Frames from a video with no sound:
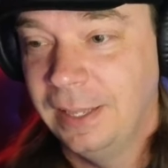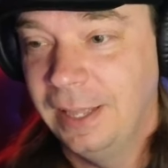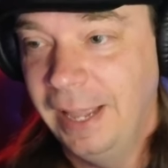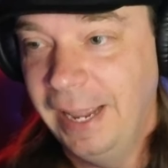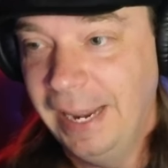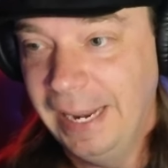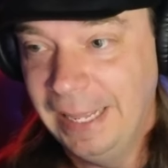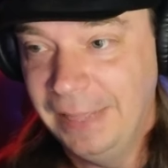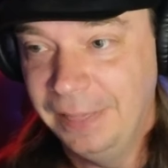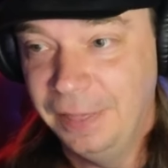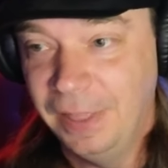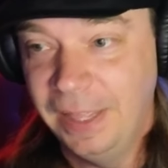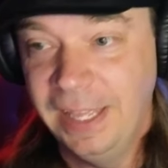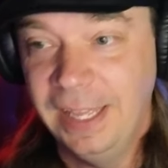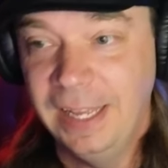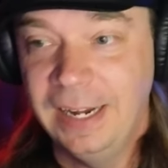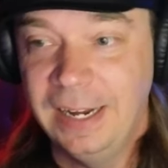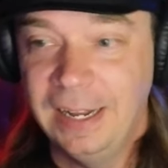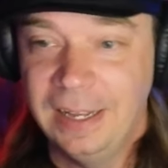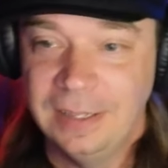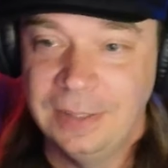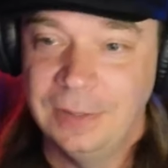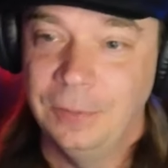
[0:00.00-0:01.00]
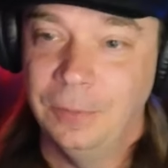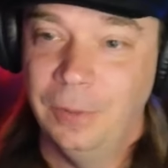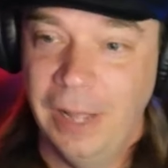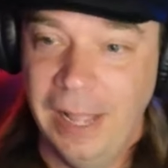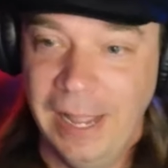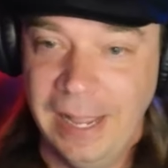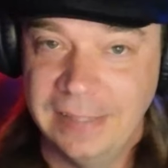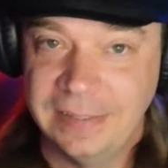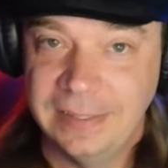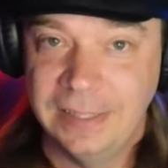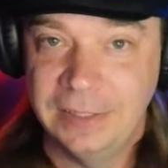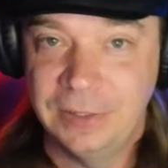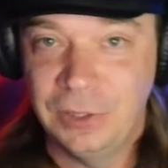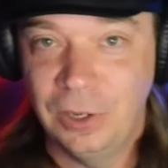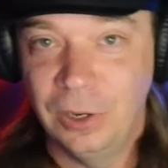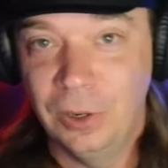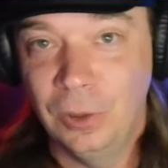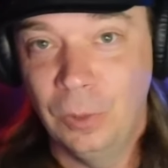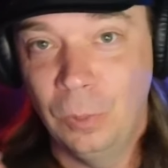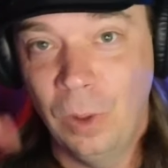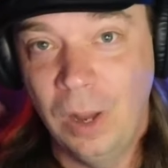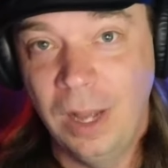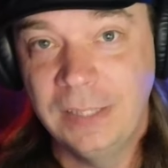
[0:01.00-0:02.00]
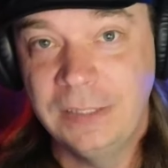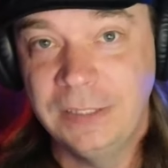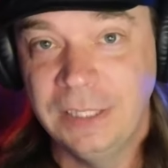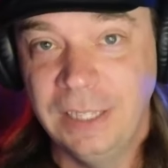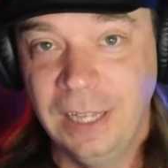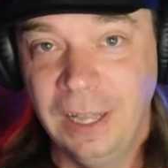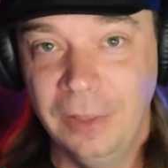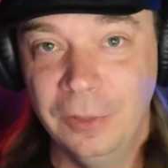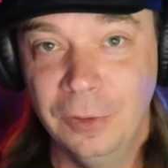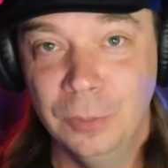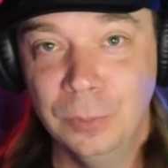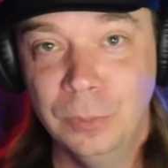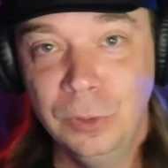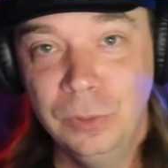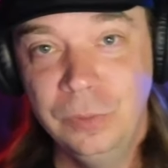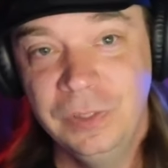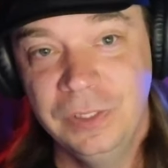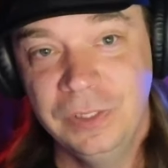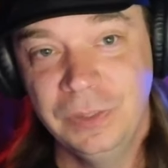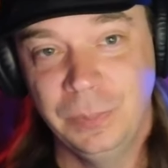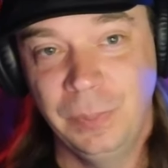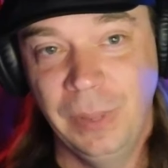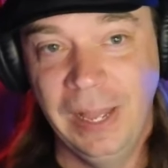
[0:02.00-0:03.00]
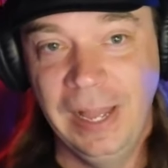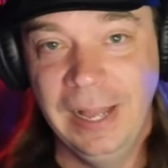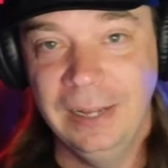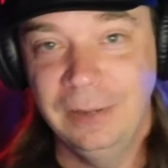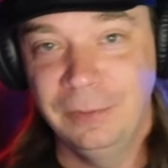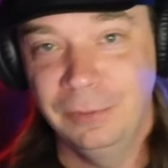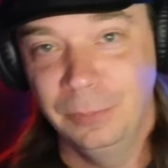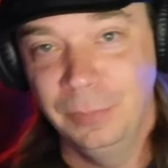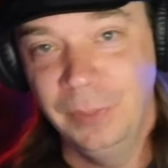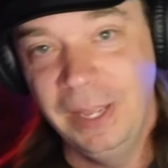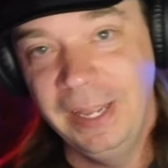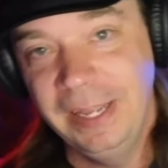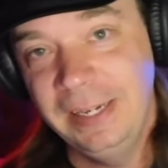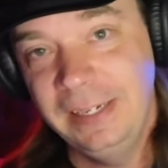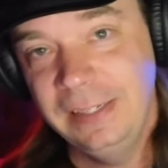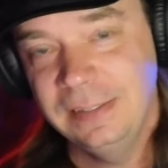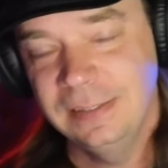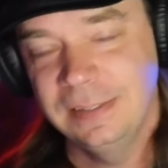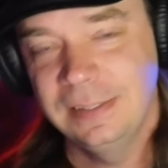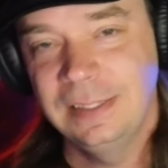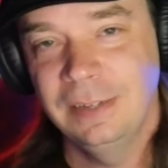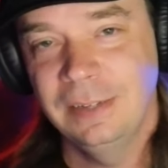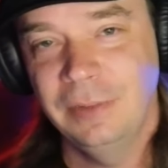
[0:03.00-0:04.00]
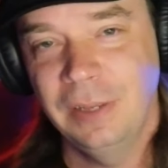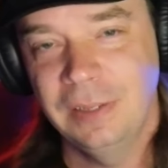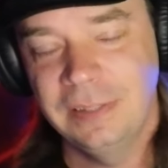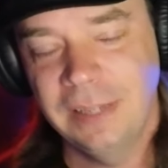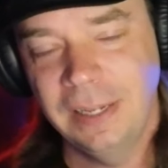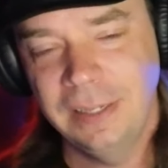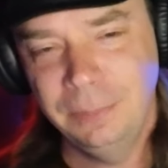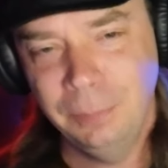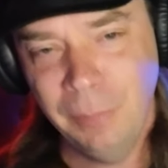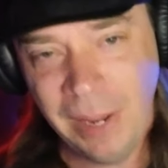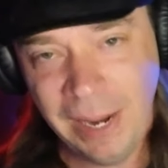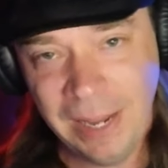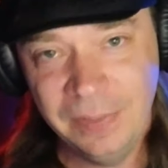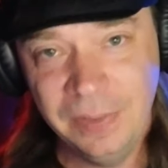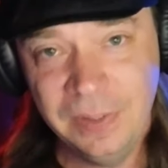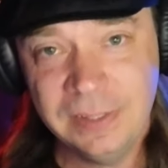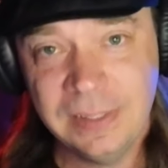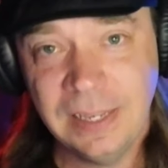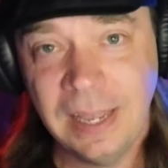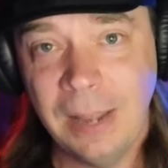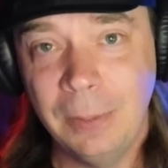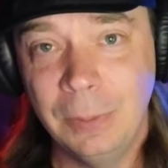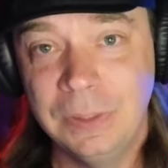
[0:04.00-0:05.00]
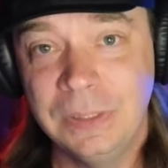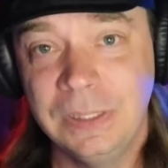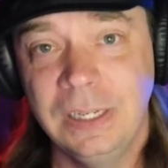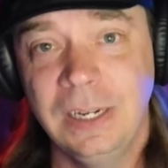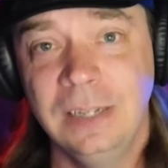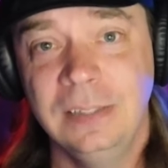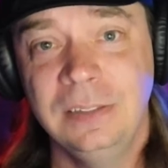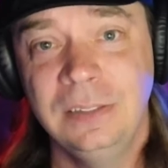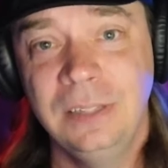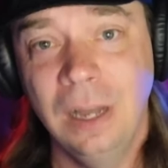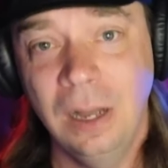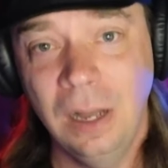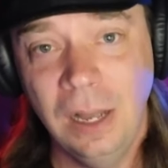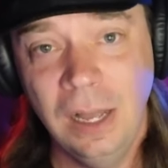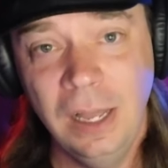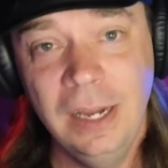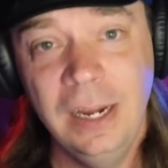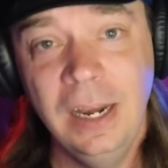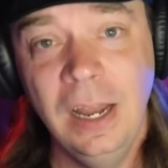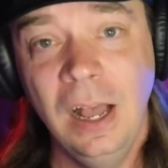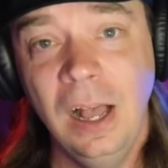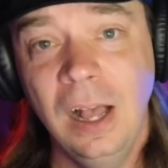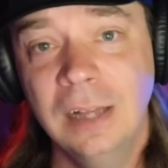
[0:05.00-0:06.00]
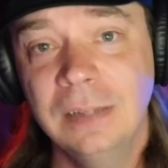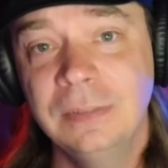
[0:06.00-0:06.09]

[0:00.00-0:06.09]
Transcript: And then as I started watching other movies back from the 80s and stuff, I was like, man, this guy was in a ton of